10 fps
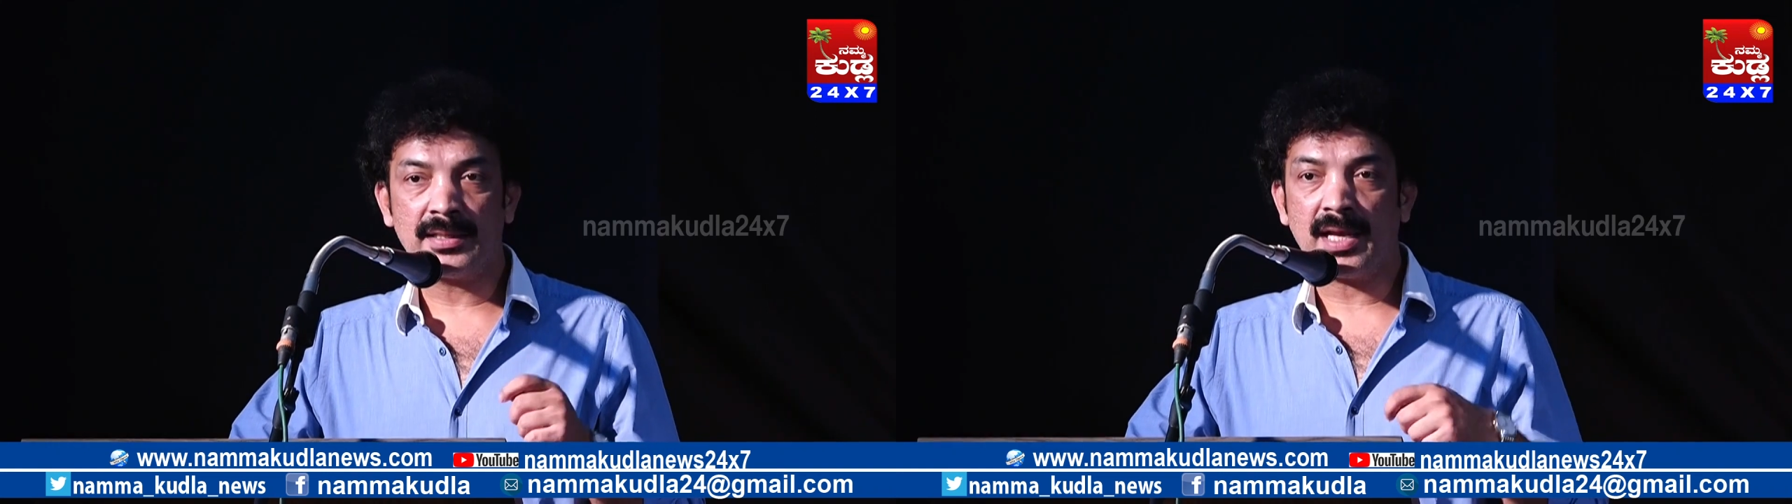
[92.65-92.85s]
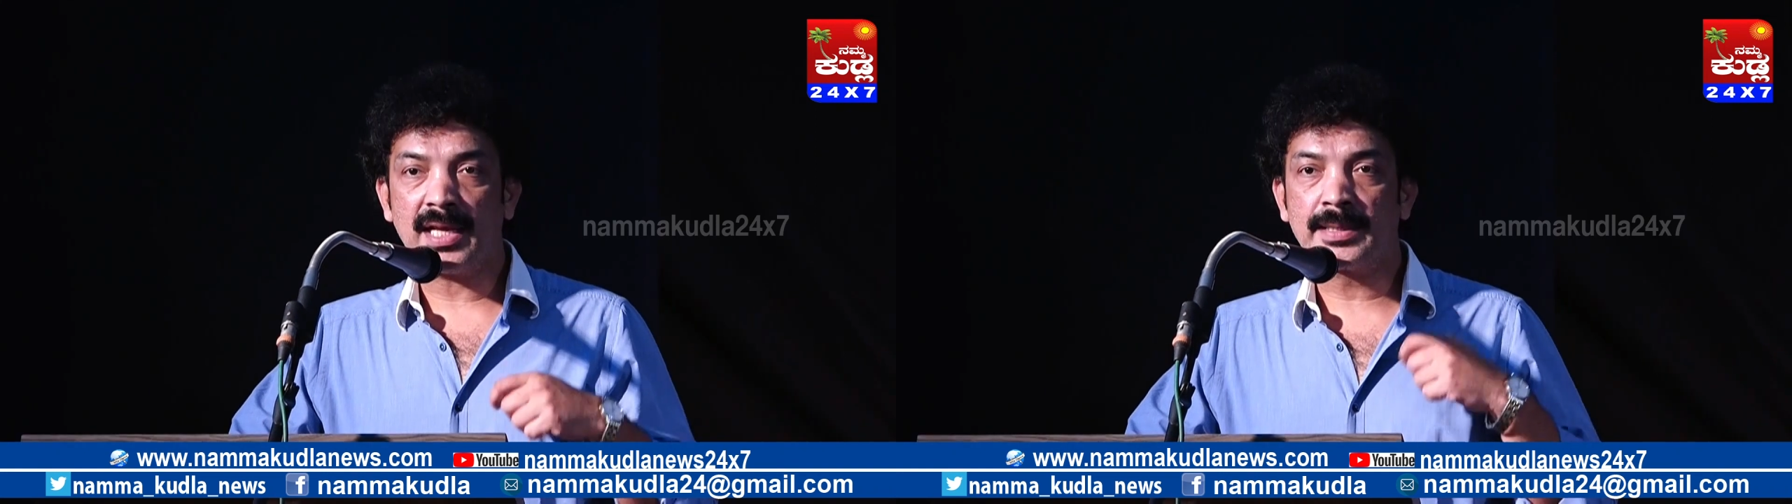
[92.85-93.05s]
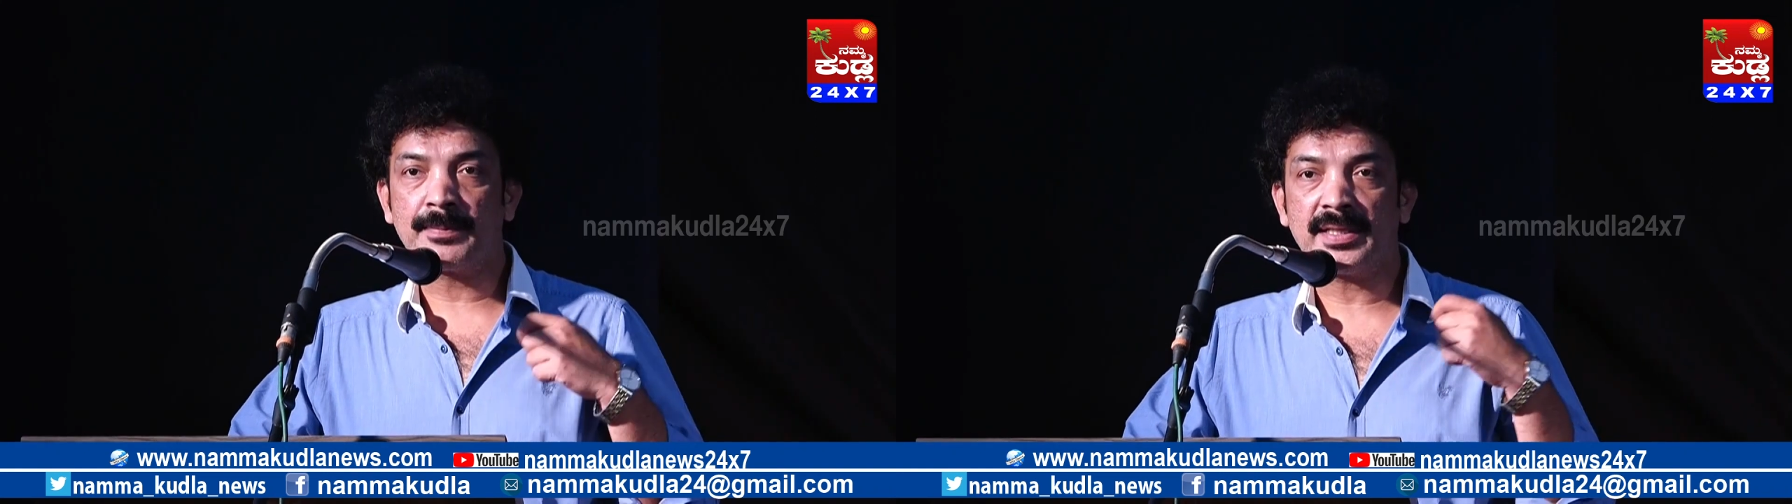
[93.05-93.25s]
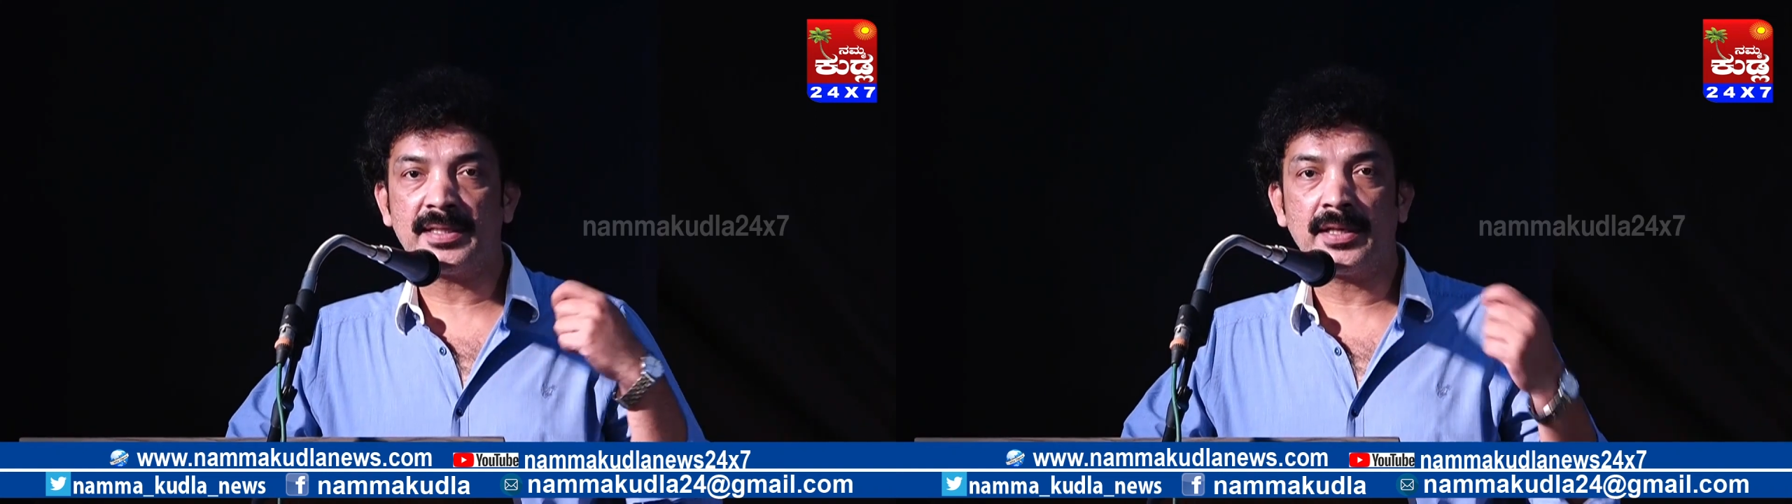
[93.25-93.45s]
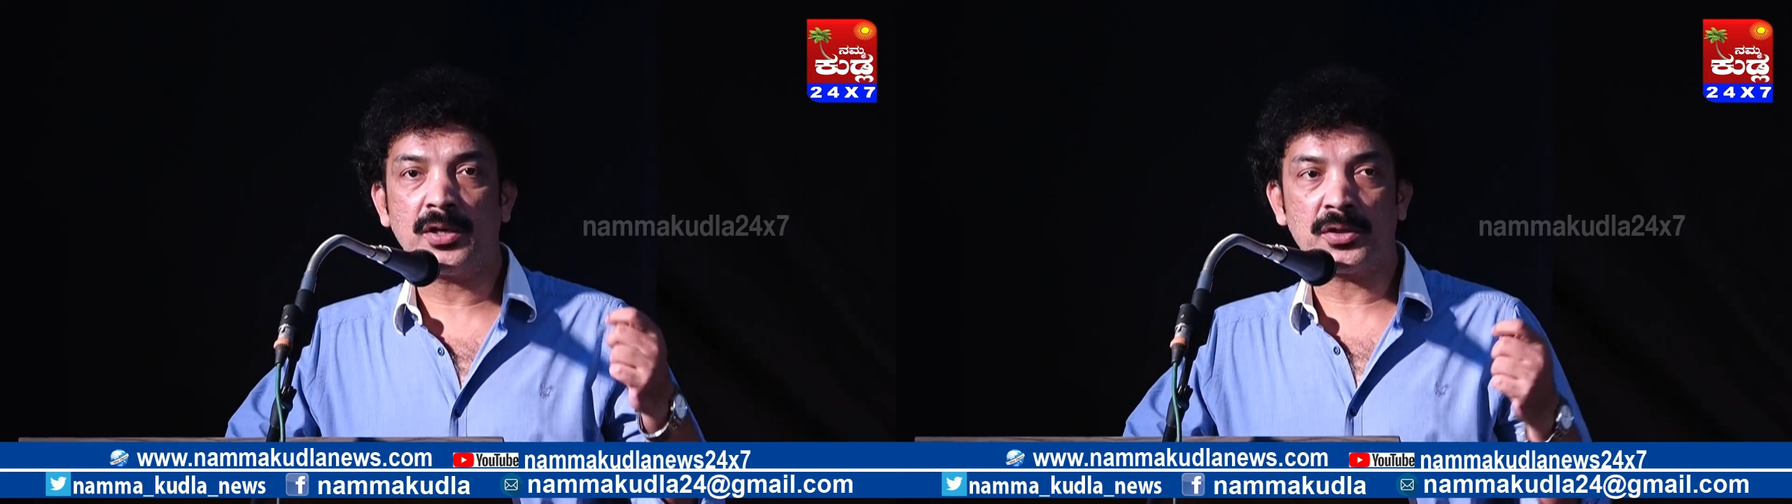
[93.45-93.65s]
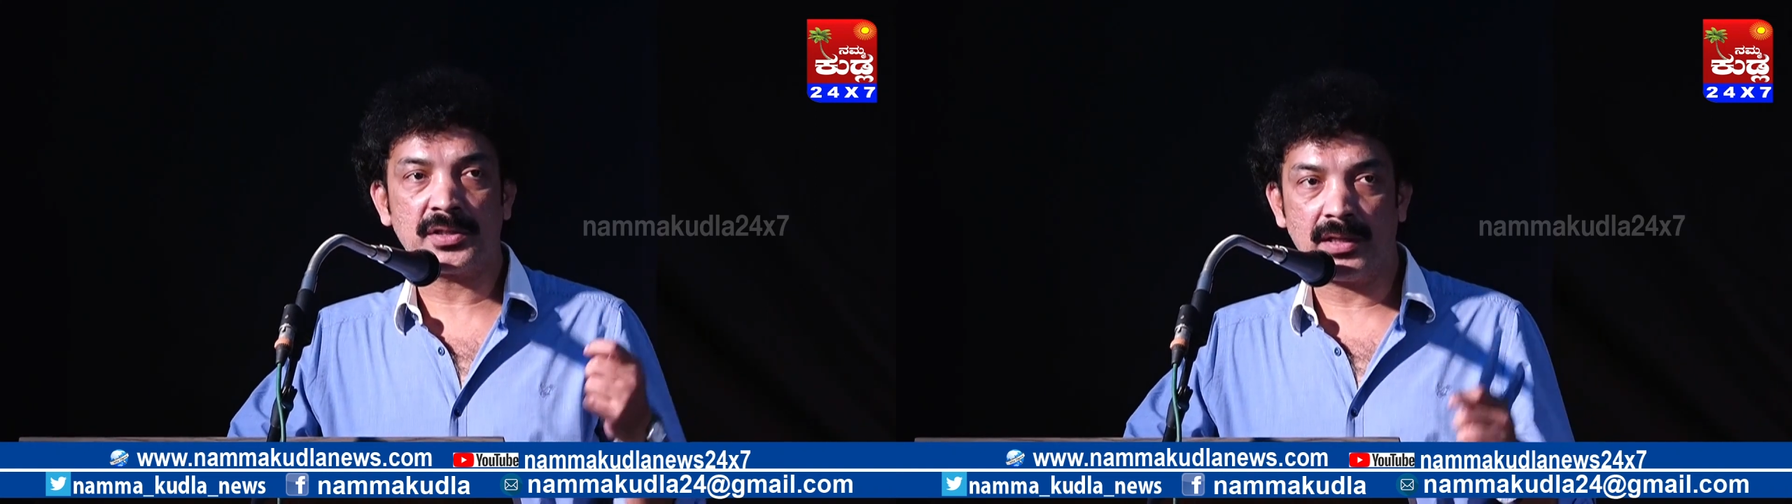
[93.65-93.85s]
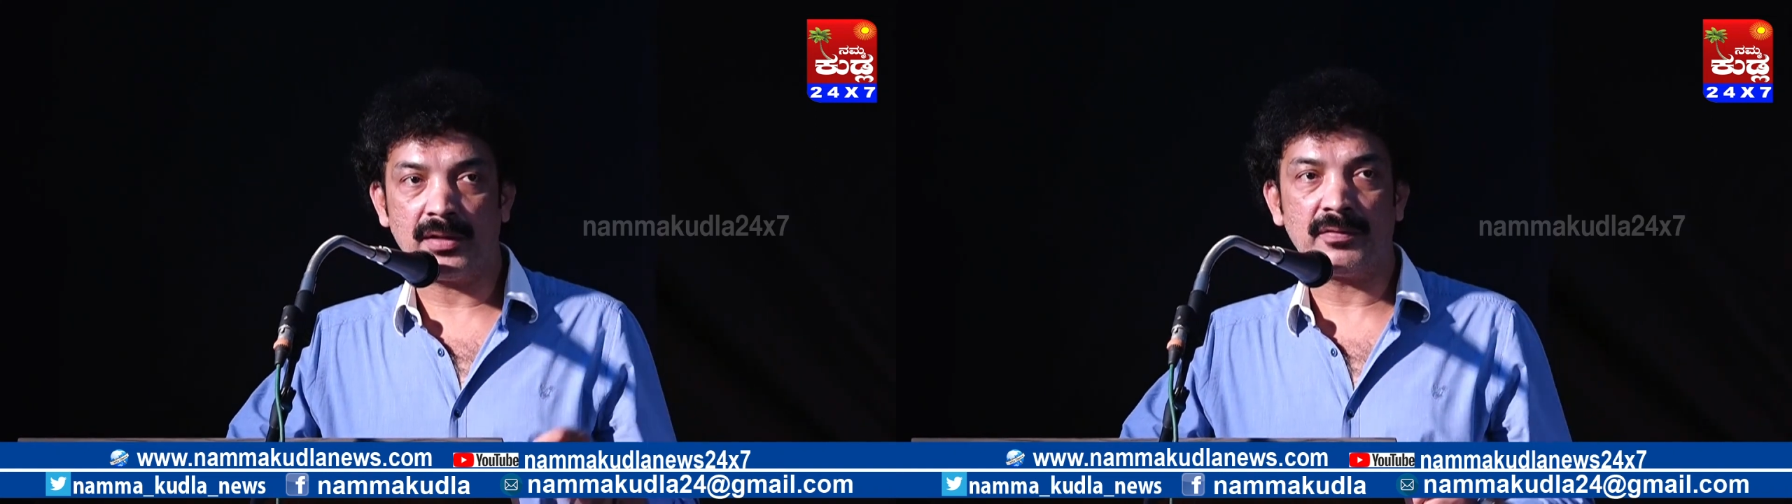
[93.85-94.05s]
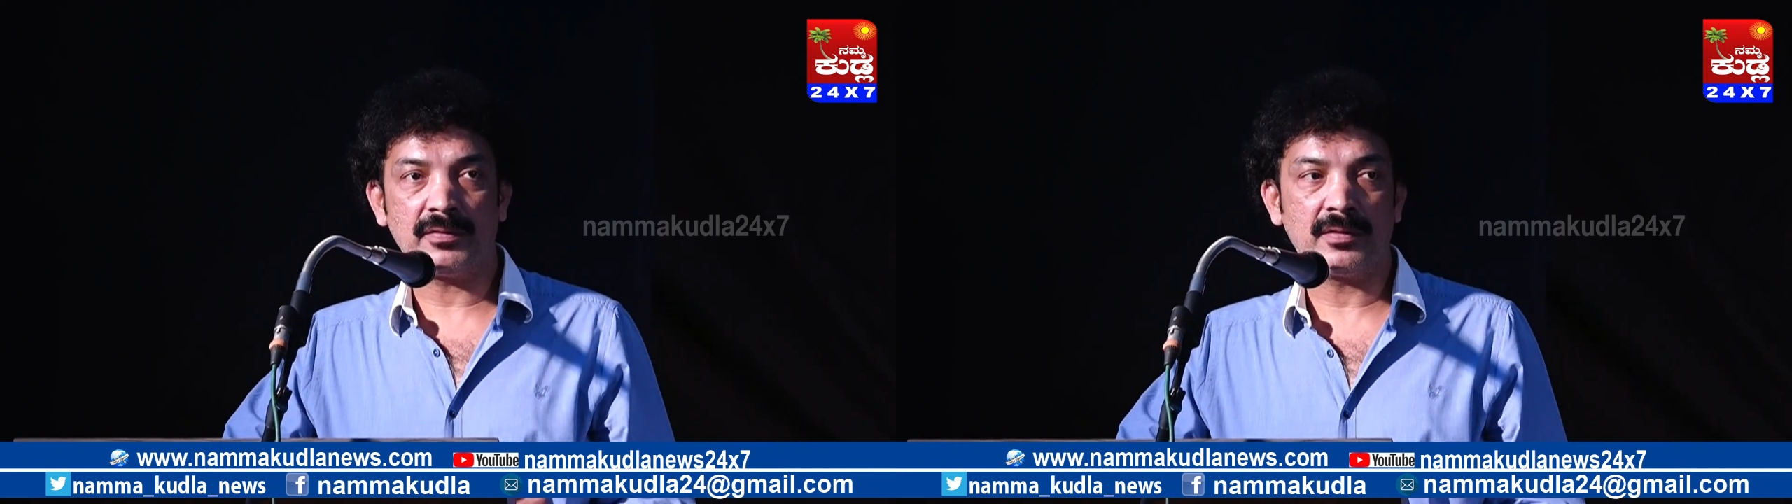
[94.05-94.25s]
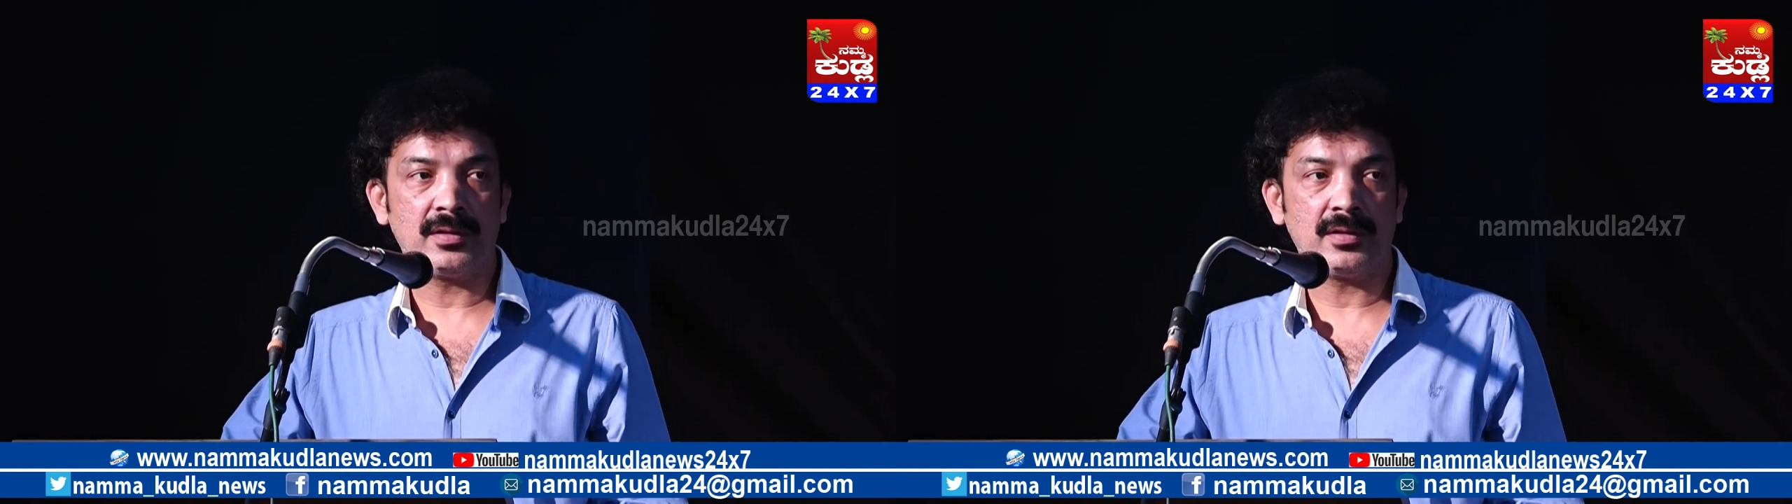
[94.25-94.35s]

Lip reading: is expressing yourself.